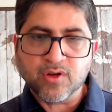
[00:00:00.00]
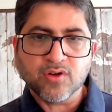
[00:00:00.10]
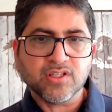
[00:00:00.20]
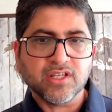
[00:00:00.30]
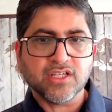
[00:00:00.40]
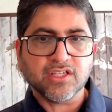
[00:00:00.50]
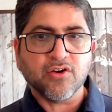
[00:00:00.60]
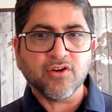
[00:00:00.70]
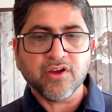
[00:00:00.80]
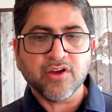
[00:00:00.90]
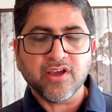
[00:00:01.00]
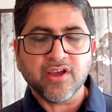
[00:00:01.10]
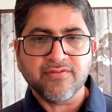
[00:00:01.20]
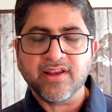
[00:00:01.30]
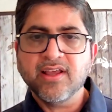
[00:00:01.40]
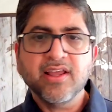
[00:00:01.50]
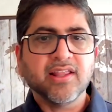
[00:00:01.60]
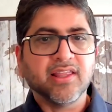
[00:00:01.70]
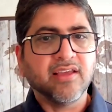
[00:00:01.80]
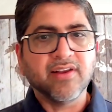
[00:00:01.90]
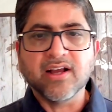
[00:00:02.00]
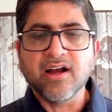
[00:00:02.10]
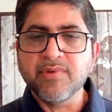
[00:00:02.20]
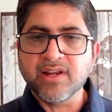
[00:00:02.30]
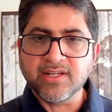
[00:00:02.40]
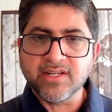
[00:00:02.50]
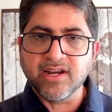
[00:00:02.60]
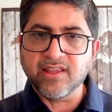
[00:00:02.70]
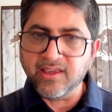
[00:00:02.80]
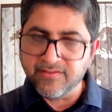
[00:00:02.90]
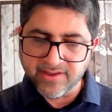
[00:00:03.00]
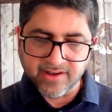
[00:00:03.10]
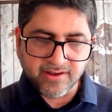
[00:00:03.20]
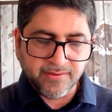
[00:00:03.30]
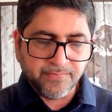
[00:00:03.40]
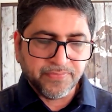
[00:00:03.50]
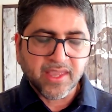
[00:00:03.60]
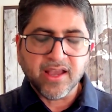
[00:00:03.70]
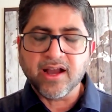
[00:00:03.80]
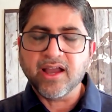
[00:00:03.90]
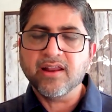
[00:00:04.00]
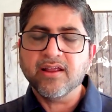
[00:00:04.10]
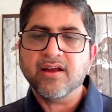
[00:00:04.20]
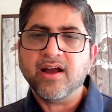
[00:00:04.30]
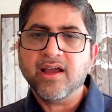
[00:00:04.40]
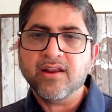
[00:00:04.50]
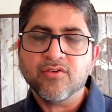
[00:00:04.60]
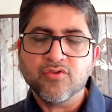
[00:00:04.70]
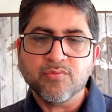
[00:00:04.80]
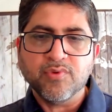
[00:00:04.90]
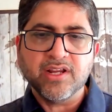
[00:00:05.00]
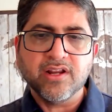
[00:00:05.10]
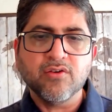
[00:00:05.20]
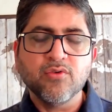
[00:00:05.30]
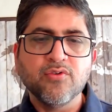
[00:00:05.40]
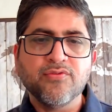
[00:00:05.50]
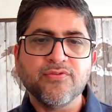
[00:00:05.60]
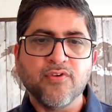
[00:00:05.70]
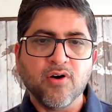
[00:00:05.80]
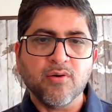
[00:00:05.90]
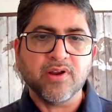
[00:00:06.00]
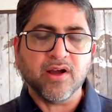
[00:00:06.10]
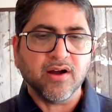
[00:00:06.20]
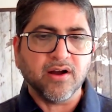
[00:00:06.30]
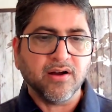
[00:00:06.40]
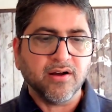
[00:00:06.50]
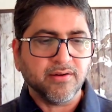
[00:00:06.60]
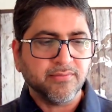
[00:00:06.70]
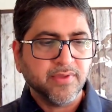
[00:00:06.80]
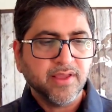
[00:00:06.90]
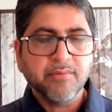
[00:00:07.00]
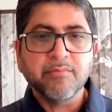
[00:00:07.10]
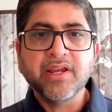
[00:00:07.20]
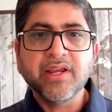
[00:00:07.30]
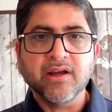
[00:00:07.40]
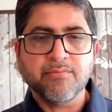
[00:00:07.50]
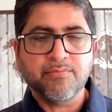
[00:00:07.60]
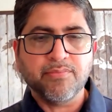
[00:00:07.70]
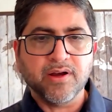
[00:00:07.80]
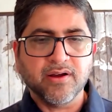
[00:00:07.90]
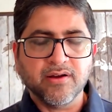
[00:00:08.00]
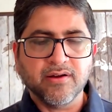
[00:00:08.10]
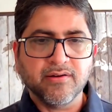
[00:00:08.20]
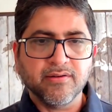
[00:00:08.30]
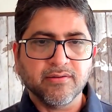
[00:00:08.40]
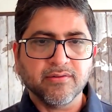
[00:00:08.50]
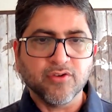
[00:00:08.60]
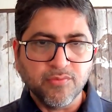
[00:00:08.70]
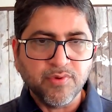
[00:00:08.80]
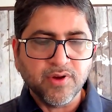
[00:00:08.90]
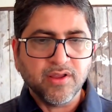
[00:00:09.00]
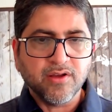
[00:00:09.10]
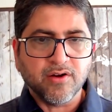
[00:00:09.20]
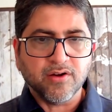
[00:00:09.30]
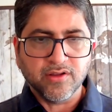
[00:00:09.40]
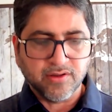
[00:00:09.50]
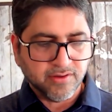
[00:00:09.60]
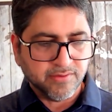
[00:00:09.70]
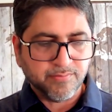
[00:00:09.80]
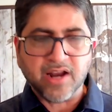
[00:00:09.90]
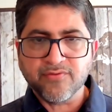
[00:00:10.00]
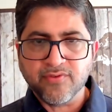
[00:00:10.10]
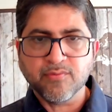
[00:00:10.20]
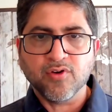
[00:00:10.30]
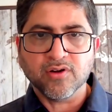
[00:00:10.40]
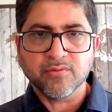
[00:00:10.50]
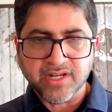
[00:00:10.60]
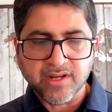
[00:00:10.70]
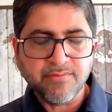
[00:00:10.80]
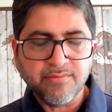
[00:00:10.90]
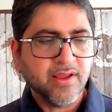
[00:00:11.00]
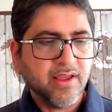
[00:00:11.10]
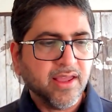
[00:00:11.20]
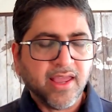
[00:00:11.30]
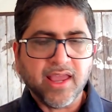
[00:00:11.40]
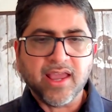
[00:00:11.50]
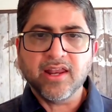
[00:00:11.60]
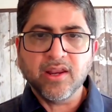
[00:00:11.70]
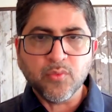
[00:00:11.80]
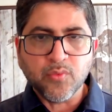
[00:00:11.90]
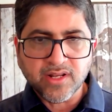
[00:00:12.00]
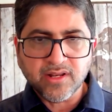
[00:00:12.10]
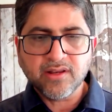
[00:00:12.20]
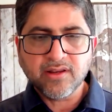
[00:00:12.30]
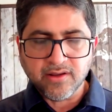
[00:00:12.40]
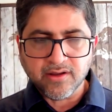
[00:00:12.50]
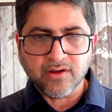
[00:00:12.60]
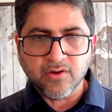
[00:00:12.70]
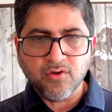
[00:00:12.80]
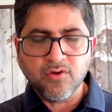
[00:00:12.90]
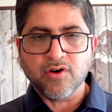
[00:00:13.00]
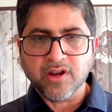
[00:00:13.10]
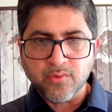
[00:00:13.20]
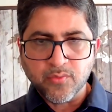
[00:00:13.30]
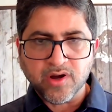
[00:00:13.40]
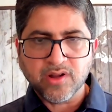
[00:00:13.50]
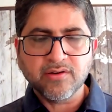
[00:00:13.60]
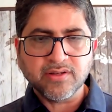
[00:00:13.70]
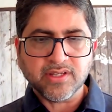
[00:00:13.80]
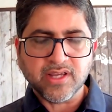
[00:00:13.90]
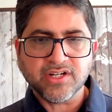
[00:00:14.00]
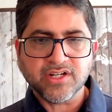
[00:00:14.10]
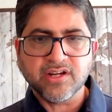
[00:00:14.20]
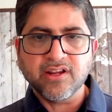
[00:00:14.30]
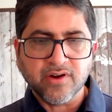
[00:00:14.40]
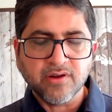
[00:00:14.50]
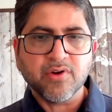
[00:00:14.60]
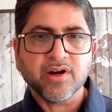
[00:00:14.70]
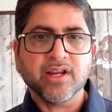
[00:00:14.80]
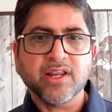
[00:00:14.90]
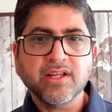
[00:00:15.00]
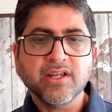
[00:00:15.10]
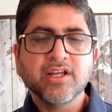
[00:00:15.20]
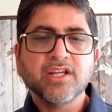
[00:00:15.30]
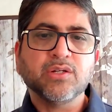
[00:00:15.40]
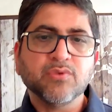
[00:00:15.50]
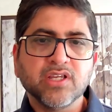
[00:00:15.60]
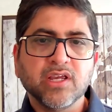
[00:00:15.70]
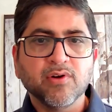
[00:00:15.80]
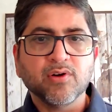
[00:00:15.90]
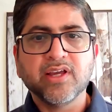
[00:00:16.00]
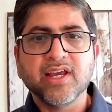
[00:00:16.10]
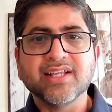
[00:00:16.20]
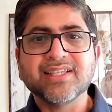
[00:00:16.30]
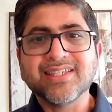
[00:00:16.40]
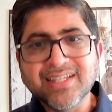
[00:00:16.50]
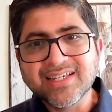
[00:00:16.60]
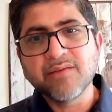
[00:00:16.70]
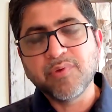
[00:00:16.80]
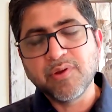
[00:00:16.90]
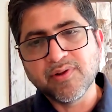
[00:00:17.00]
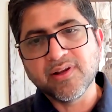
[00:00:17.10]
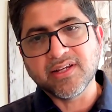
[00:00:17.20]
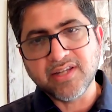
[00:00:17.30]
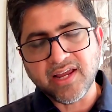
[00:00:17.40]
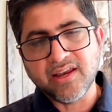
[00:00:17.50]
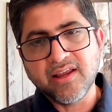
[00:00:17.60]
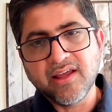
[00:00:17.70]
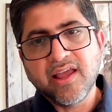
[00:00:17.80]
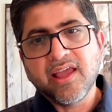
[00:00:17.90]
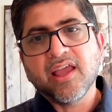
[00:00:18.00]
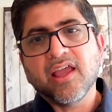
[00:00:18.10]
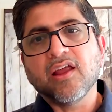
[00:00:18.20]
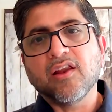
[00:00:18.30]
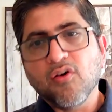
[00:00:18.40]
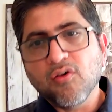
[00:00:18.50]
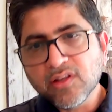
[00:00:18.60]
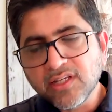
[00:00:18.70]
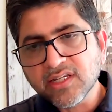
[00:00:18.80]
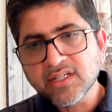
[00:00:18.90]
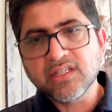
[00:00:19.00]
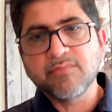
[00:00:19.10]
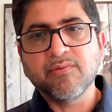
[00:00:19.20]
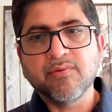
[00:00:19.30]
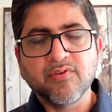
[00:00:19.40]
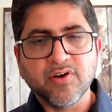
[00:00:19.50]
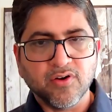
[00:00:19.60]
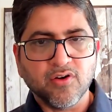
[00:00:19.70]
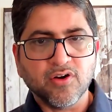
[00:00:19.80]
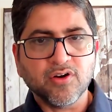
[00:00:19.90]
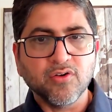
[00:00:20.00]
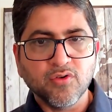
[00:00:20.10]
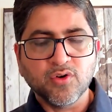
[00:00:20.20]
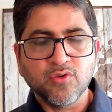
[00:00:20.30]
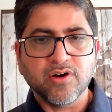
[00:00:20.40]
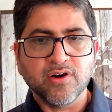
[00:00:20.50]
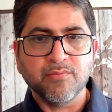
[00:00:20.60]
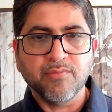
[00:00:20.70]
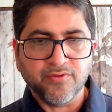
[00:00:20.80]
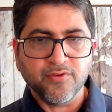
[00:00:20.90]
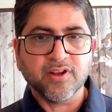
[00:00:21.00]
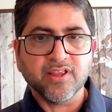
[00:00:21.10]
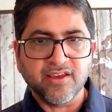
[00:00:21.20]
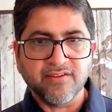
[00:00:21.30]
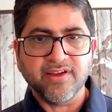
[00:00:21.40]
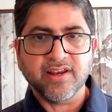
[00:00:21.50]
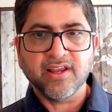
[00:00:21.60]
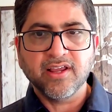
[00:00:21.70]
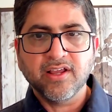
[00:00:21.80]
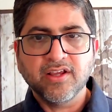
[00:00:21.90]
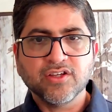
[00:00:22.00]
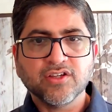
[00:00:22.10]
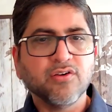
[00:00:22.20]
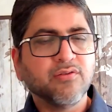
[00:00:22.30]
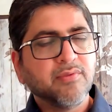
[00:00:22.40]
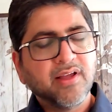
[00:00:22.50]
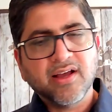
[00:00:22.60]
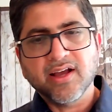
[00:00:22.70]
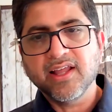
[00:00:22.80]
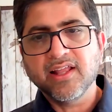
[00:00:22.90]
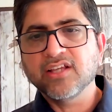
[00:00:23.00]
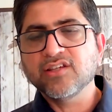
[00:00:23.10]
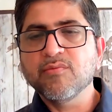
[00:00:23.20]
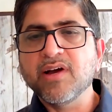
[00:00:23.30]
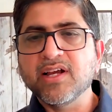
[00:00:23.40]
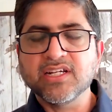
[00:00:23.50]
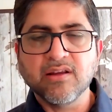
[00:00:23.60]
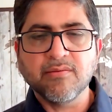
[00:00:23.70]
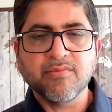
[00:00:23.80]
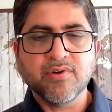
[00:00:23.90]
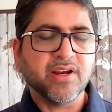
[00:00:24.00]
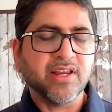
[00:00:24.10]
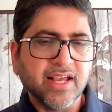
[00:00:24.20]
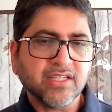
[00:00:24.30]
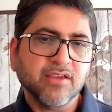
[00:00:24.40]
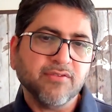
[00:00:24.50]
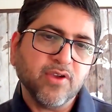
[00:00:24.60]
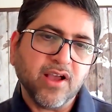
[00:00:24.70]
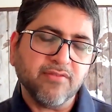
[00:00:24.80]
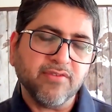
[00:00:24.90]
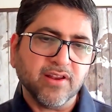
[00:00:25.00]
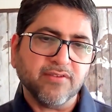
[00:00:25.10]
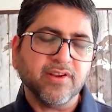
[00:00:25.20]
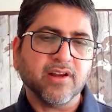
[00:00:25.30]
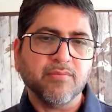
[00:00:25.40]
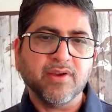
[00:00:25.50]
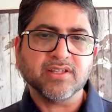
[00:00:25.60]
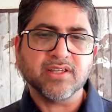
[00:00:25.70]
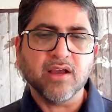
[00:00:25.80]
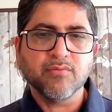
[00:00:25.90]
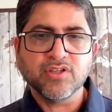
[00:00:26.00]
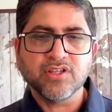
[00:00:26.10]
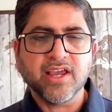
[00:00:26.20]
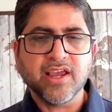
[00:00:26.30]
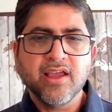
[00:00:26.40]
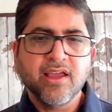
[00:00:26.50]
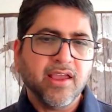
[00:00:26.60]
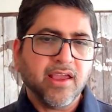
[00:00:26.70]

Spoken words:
because they saw your event, they will come and attend the event. I had a group leader who formed a meetup group on the platform called Meetup. And in one go, or in one session, in one marketing, she was able to get 60 people attend. And all these 60 people were not known to her before the event. So again, there's no magic number, but yes, if you have enough database, I would say